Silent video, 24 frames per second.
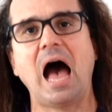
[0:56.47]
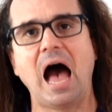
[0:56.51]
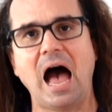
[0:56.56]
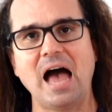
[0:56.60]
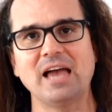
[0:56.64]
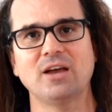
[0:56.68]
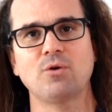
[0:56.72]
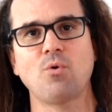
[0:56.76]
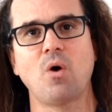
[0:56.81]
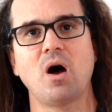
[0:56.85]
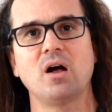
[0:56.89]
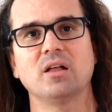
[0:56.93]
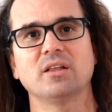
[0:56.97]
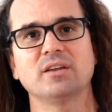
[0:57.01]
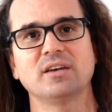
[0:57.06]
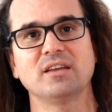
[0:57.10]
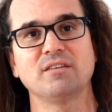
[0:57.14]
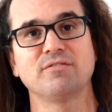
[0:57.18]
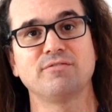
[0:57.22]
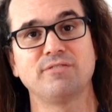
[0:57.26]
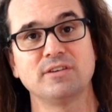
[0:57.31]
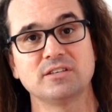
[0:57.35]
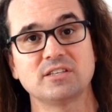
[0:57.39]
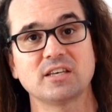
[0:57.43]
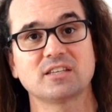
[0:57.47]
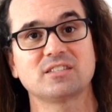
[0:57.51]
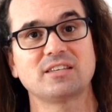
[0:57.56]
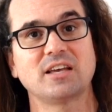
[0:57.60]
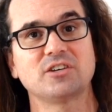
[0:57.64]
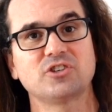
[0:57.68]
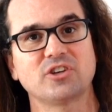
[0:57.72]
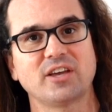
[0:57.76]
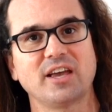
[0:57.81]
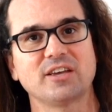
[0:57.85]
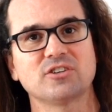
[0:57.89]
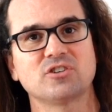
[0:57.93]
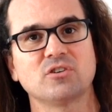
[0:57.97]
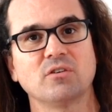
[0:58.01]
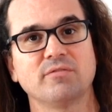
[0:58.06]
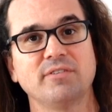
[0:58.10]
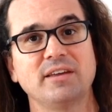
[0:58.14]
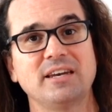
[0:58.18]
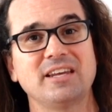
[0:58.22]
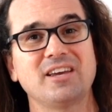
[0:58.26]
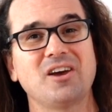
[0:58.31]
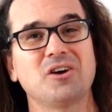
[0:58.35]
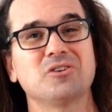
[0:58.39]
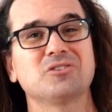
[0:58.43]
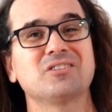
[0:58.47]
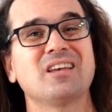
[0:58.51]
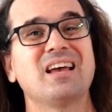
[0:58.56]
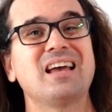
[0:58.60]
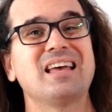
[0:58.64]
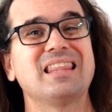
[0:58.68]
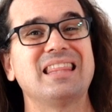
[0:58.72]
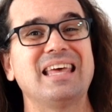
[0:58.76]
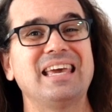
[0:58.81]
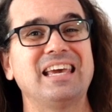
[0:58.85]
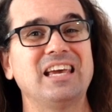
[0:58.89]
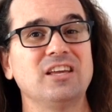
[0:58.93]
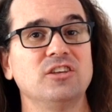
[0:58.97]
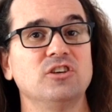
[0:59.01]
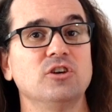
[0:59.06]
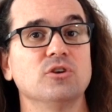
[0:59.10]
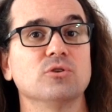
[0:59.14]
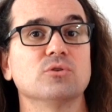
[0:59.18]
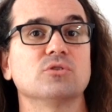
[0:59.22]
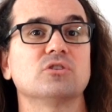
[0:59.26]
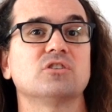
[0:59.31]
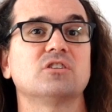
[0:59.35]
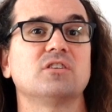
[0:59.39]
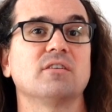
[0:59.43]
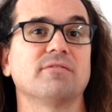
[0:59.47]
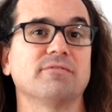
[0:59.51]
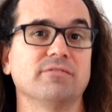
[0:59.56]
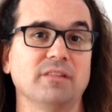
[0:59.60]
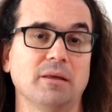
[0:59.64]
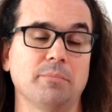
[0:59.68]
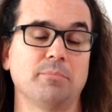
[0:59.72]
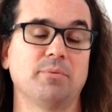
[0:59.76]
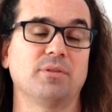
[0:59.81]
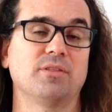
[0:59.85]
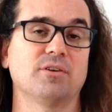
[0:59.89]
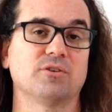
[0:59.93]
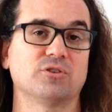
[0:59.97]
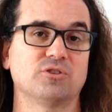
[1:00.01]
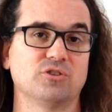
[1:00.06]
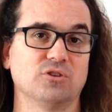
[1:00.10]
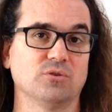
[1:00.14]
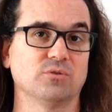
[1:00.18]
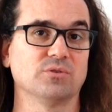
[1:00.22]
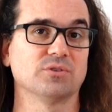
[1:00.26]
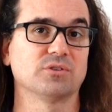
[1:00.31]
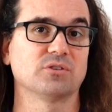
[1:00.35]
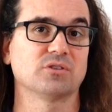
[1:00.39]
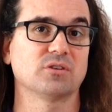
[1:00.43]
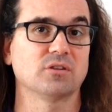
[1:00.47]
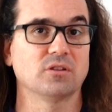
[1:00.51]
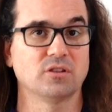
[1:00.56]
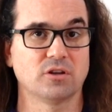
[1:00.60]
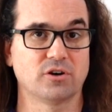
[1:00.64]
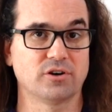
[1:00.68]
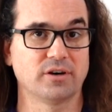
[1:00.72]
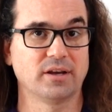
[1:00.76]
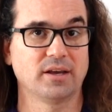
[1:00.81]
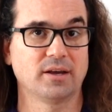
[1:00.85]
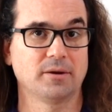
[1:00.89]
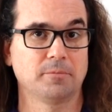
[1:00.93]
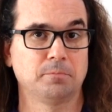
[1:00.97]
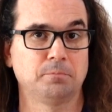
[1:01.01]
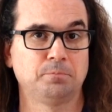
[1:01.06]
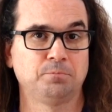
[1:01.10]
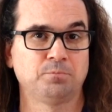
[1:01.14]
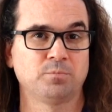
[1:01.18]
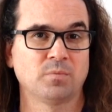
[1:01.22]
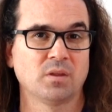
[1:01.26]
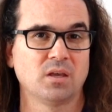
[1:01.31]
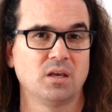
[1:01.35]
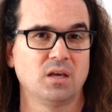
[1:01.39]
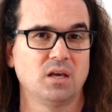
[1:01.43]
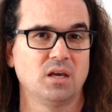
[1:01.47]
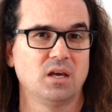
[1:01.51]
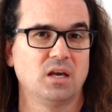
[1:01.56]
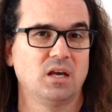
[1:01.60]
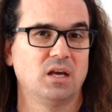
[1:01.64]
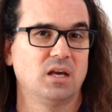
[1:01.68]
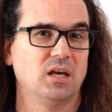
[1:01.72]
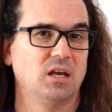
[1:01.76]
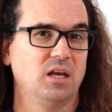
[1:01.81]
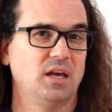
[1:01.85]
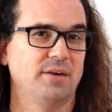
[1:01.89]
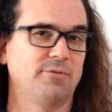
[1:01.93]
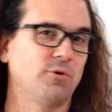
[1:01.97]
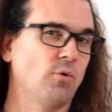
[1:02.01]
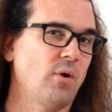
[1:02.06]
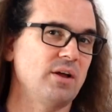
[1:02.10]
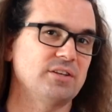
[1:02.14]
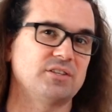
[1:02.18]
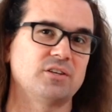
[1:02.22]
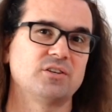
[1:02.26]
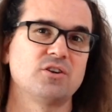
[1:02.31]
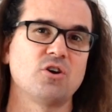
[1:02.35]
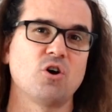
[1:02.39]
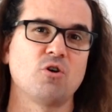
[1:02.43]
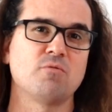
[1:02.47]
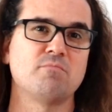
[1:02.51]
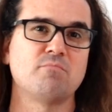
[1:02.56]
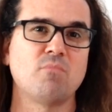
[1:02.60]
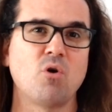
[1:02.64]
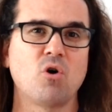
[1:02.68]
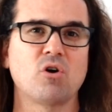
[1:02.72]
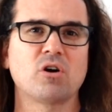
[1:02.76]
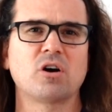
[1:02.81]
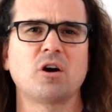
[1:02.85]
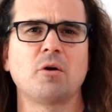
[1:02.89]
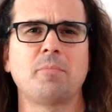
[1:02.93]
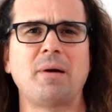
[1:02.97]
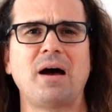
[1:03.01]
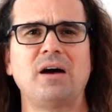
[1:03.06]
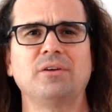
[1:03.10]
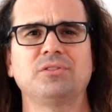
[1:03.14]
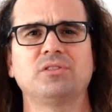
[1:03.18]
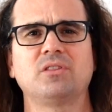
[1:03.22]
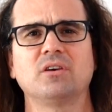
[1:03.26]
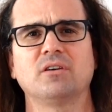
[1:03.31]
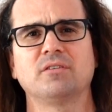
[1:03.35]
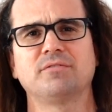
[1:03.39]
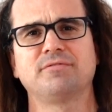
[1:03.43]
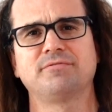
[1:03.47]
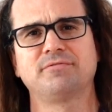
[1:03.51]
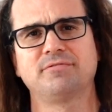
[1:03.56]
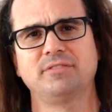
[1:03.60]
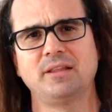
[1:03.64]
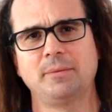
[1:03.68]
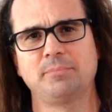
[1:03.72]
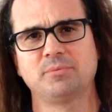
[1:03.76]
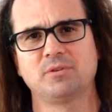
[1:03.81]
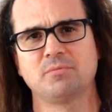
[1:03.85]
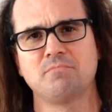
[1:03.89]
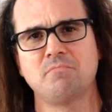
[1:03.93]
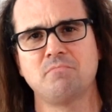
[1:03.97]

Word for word: high quality physics educational videos they can use to flip their students' learning. If you want to know more about the flipped